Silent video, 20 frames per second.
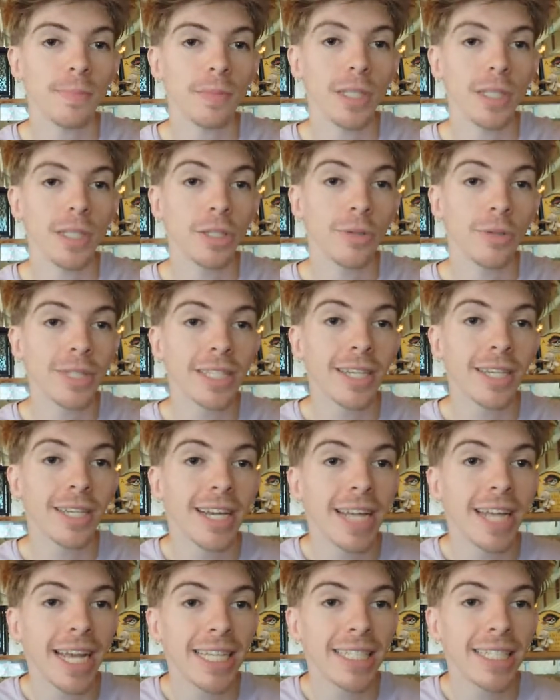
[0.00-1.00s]
so it's a, a
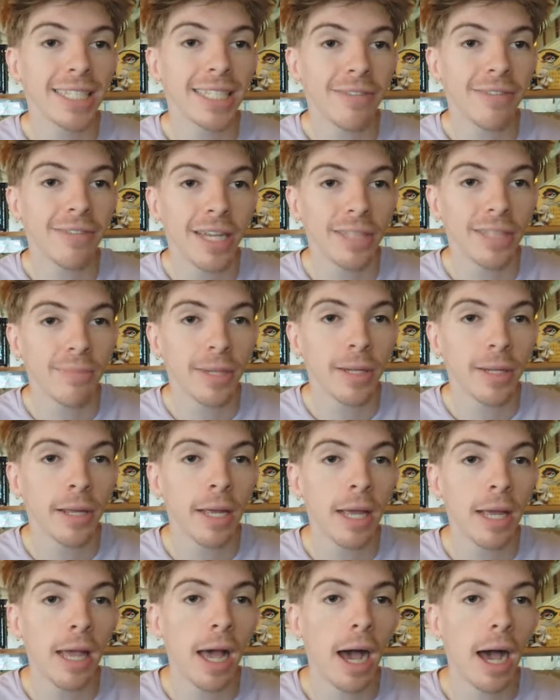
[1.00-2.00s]
nice investment.
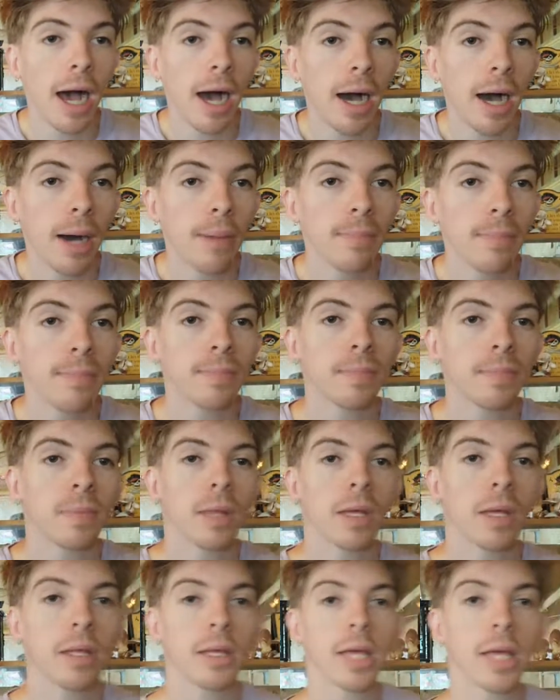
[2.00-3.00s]
Um,
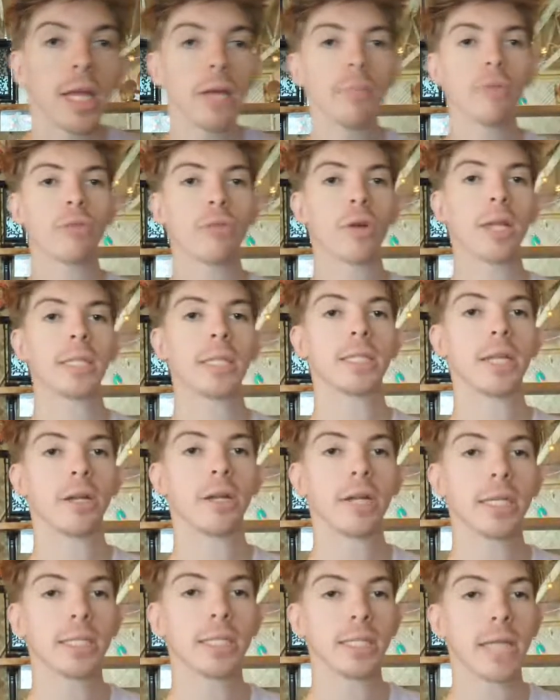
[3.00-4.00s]
Kingdom of Great
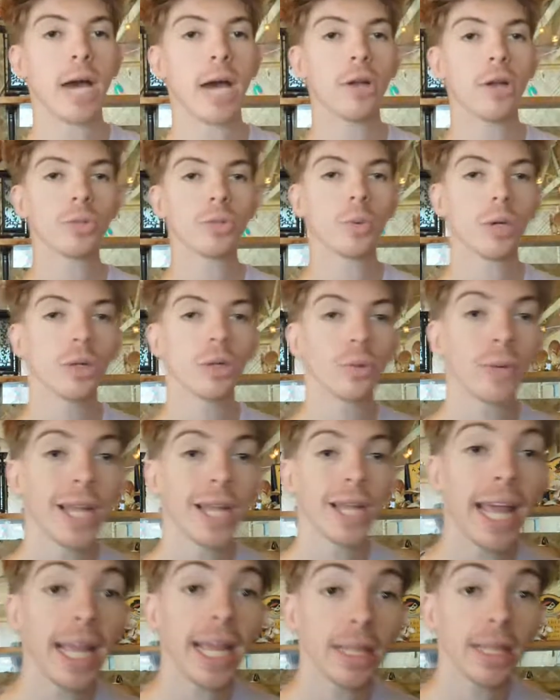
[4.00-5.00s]
Area says, how does one
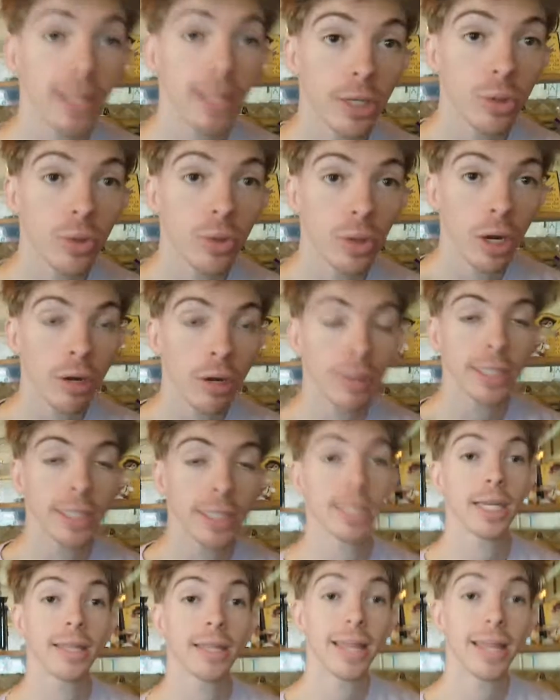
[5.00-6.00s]
create a legal
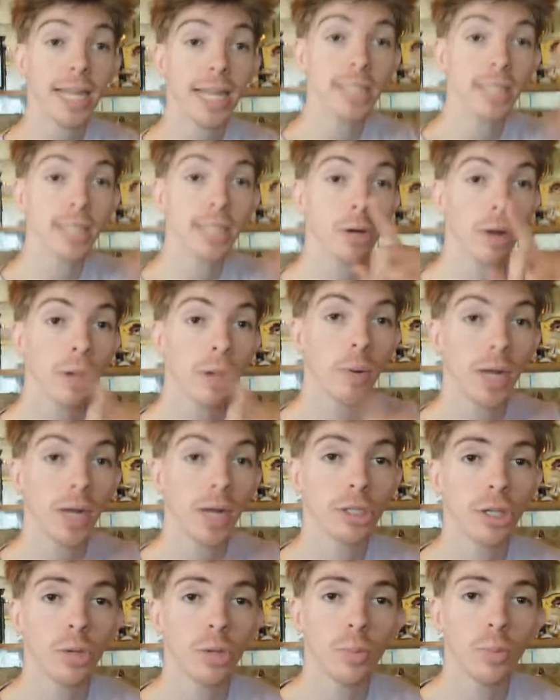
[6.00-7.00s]
currency? That is a great
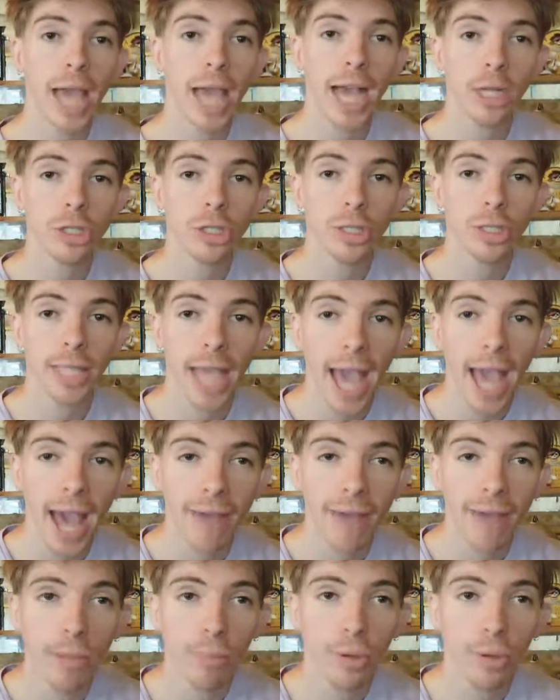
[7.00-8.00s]
question. And we actually
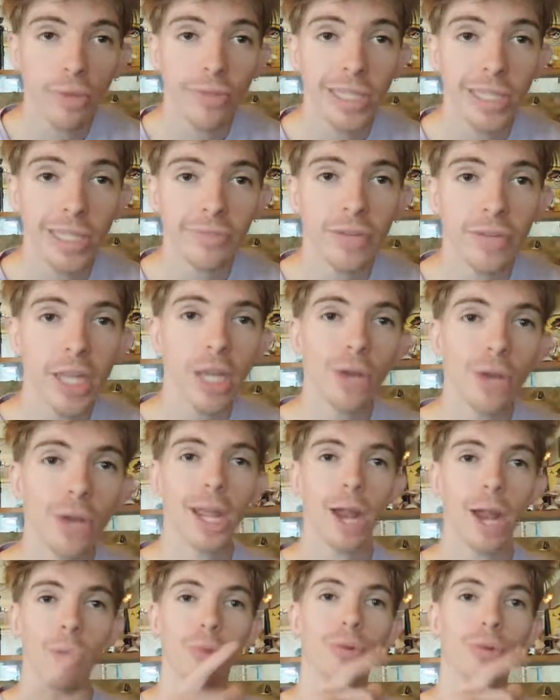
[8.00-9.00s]
have a previous video that
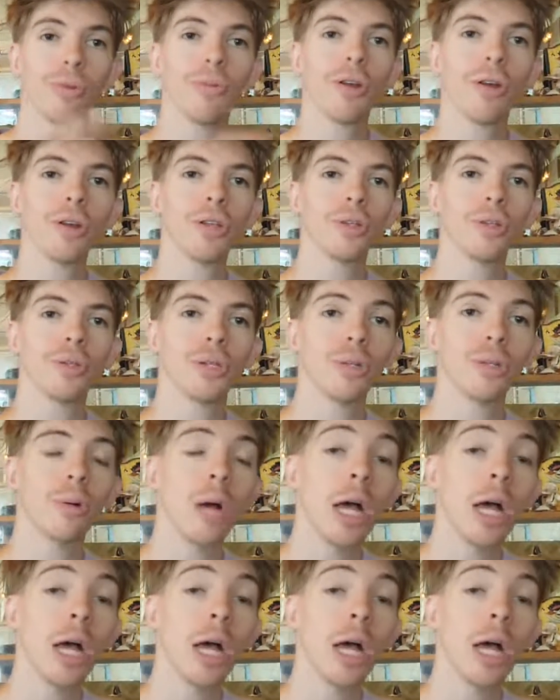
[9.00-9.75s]
I would refer you to